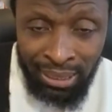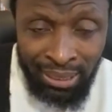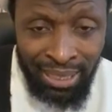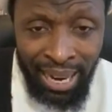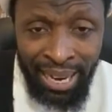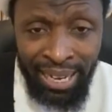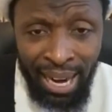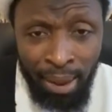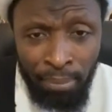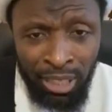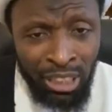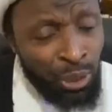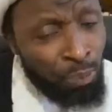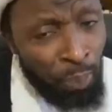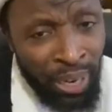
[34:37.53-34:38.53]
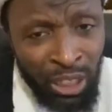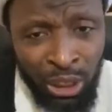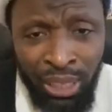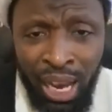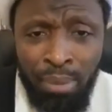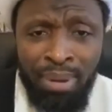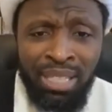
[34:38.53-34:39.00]
Send them
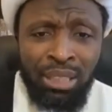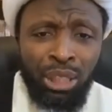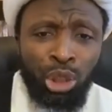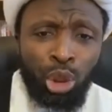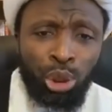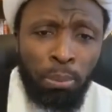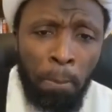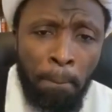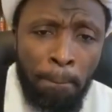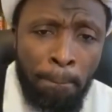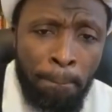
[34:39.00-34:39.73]
inspirational message.